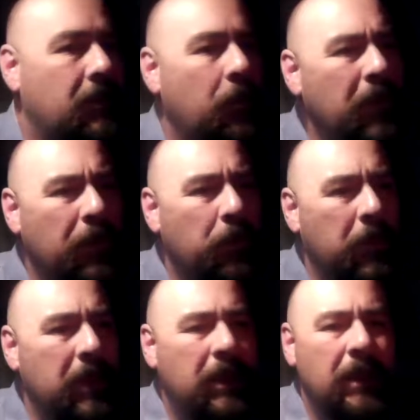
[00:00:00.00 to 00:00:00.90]
weird
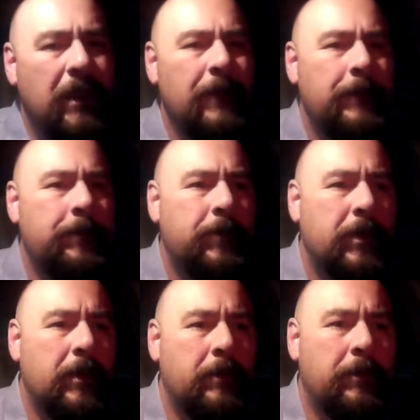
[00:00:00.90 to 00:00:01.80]
week,
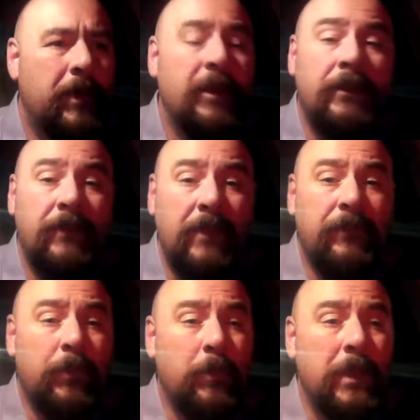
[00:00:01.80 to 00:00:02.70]
but an
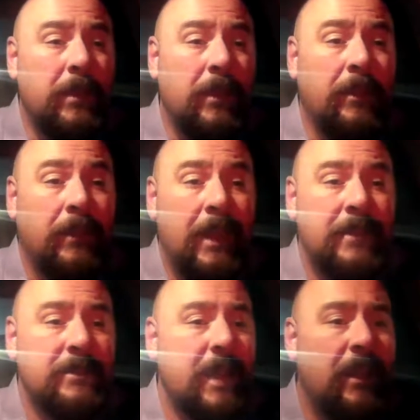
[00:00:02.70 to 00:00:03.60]
eventful week
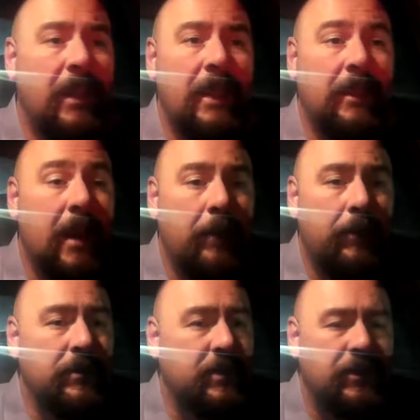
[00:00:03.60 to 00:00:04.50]
nonetheless. Got a lot
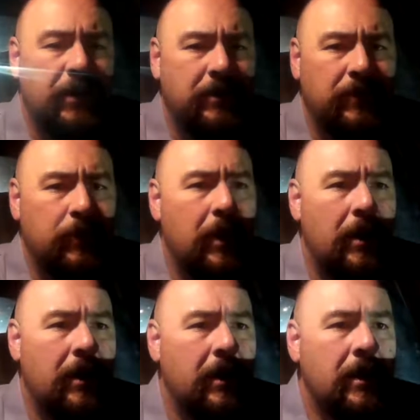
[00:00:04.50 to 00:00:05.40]
accomplished in terms of
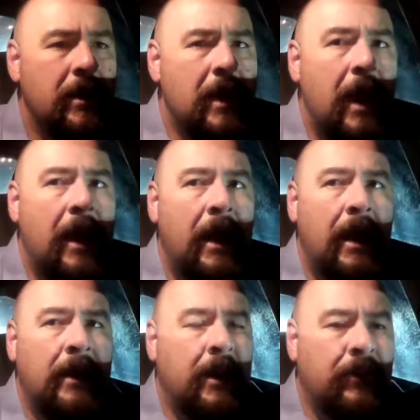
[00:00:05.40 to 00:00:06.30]
work and,
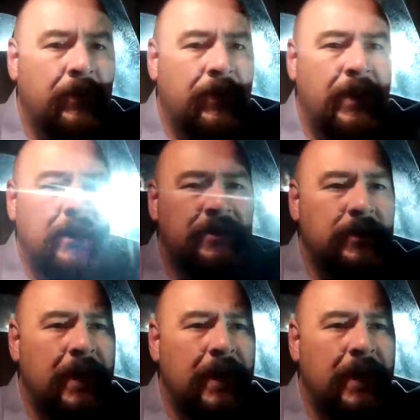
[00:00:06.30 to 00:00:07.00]
and other things, so